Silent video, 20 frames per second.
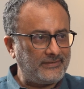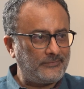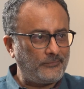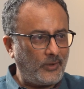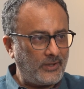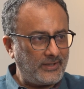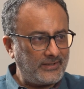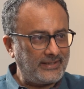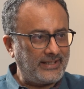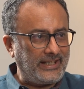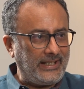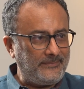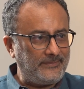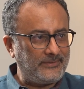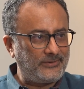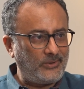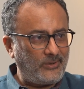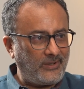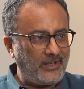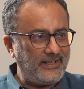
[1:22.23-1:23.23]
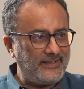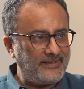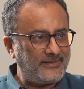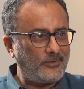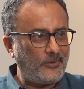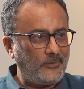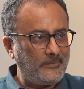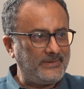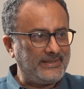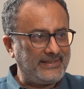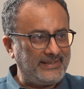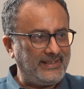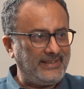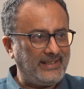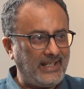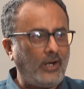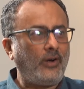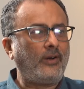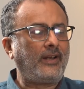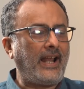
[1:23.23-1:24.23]
what keeps Durai so
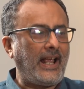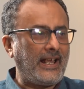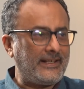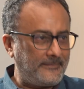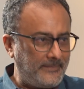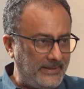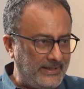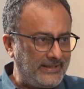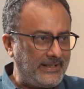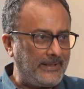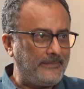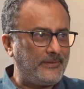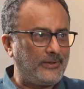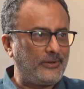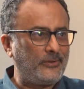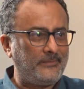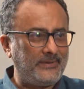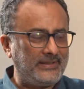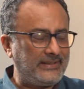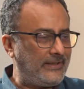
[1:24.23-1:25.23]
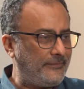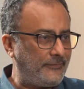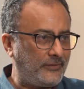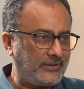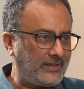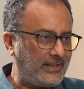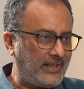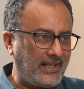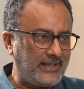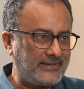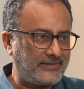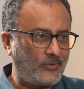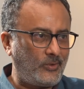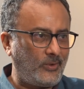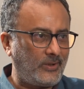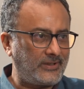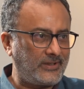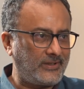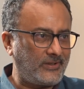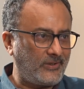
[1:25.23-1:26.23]
busy or has been keeping you busy for the last
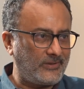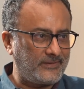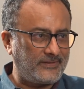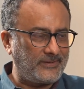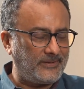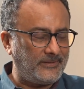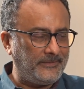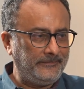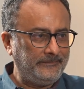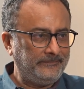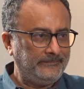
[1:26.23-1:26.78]
quarter or so?